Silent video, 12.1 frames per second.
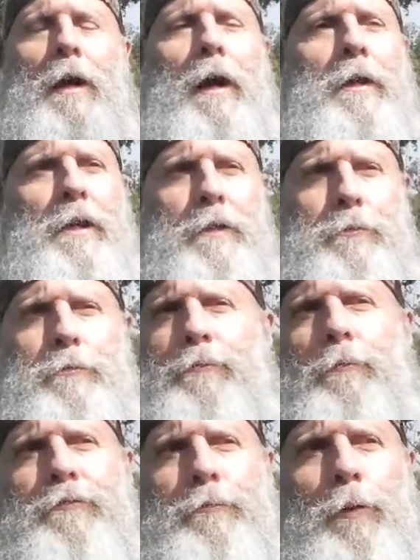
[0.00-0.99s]
Another
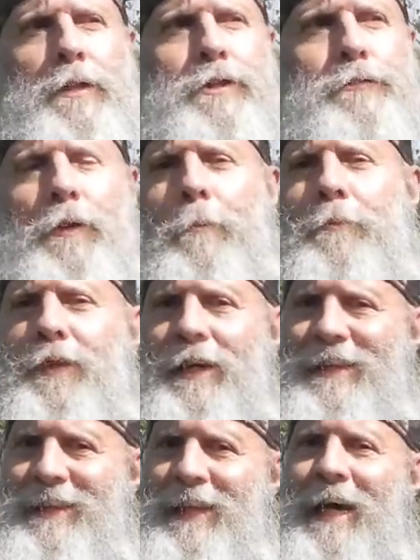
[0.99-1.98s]
was from
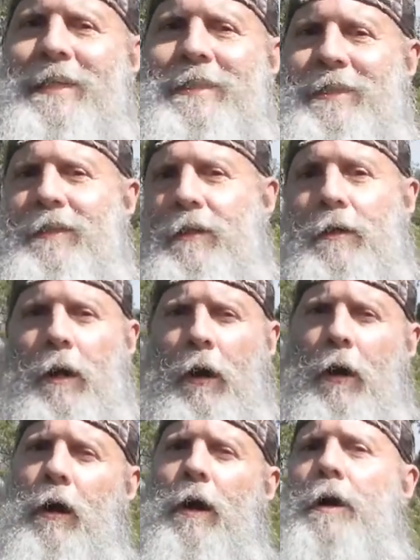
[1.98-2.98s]
the Latin
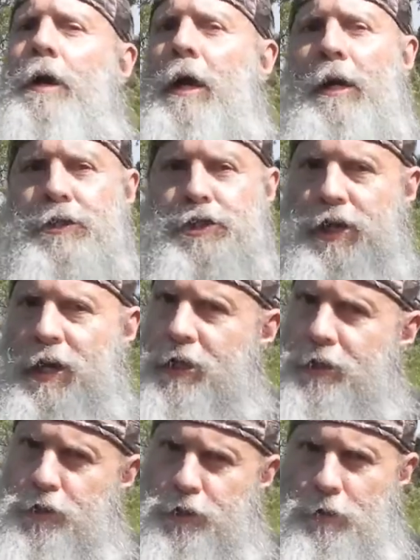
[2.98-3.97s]
gar
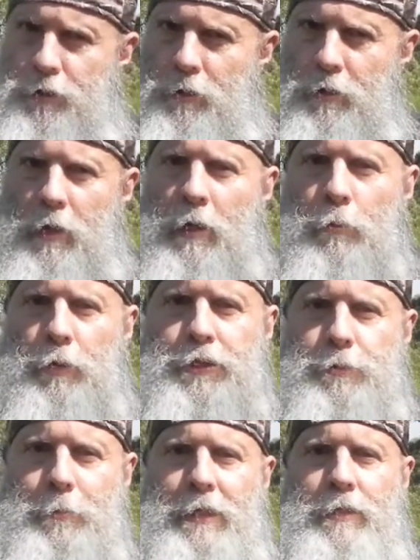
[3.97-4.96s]
geniture,
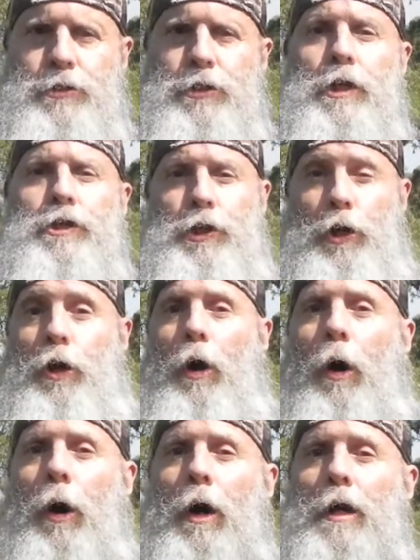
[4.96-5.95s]
which means to
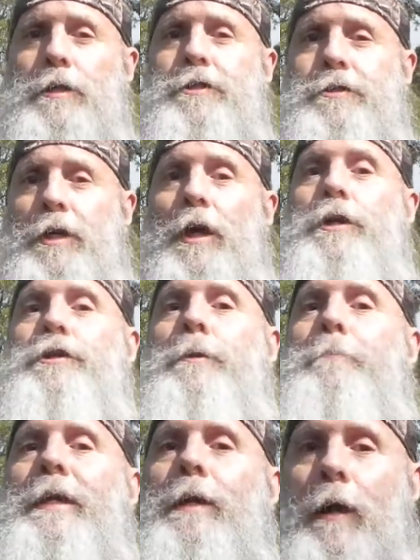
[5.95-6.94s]
cause
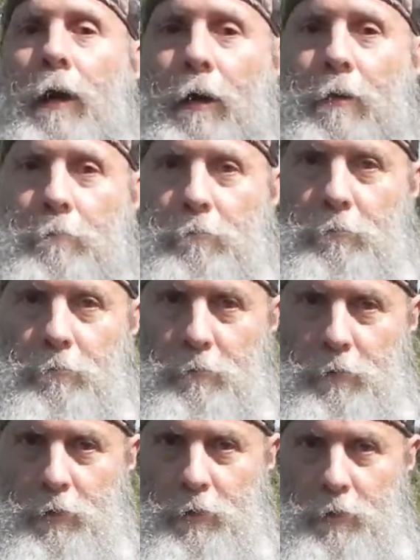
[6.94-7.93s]
to become.
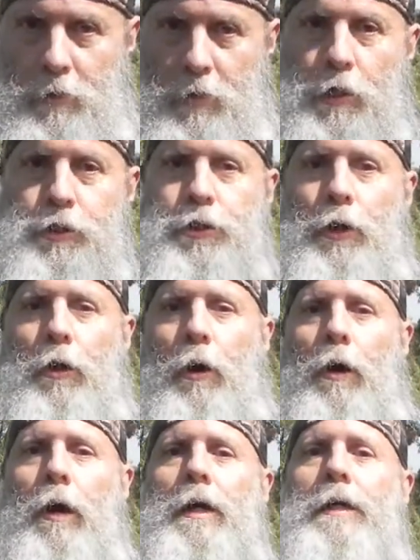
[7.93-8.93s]
To
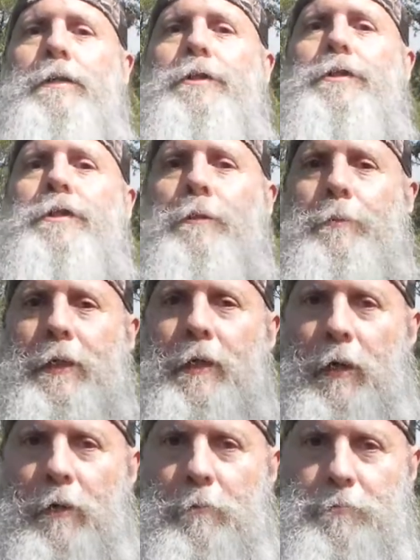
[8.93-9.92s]
cause to
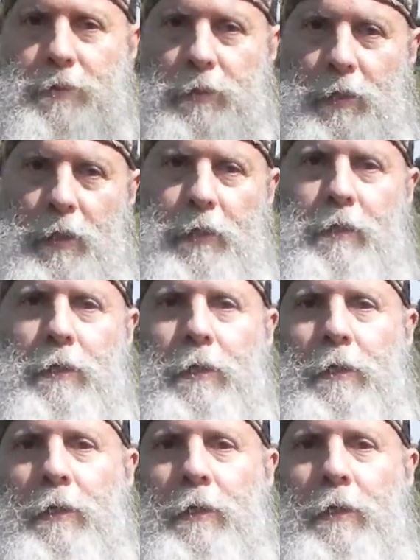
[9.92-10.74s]
become, to like